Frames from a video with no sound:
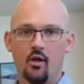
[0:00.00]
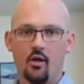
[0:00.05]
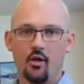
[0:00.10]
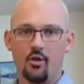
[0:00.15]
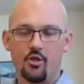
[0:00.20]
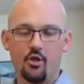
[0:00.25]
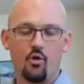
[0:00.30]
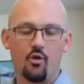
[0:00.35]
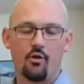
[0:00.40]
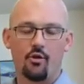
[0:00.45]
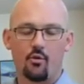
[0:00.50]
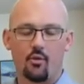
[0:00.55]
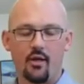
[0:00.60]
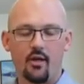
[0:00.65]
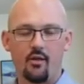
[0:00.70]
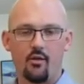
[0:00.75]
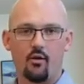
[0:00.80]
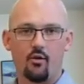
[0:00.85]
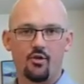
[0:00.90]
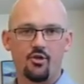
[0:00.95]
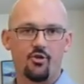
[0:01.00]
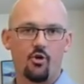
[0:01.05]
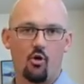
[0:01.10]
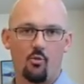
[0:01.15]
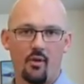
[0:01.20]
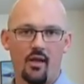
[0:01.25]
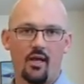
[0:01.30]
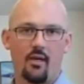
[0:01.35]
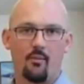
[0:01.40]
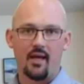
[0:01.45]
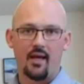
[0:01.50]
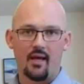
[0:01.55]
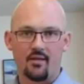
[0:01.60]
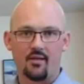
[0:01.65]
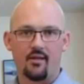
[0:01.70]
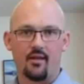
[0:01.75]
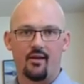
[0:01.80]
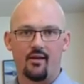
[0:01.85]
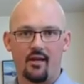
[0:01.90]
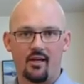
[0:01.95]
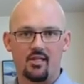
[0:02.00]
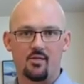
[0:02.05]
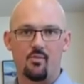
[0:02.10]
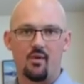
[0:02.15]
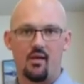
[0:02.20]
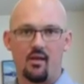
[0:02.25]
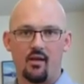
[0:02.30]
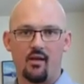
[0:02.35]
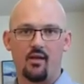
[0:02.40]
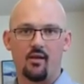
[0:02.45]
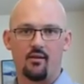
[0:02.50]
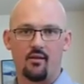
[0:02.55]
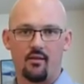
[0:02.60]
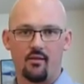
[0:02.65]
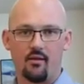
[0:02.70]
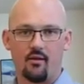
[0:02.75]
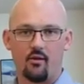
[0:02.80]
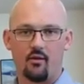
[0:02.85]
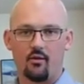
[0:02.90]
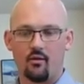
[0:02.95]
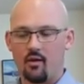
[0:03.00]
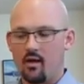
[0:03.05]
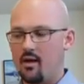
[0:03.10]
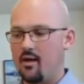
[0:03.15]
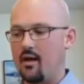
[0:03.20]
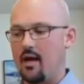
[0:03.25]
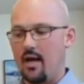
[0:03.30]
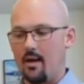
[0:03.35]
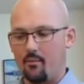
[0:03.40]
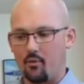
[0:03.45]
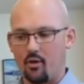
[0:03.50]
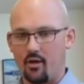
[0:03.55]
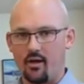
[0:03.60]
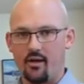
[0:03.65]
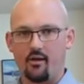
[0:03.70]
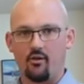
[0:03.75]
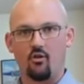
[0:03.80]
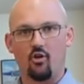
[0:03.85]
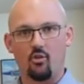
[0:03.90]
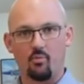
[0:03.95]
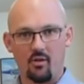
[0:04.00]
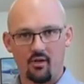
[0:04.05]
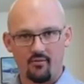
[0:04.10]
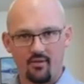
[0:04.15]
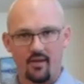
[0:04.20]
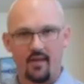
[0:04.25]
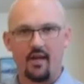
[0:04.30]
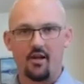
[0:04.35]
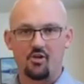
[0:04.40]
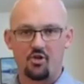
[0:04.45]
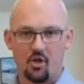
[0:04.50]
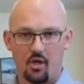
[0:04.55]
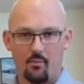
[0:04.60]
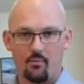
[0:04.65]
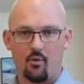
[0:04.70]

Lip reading: 2 to 3 of those don't make it to that next meeting, and then they're operating at a little bit of a catch-up.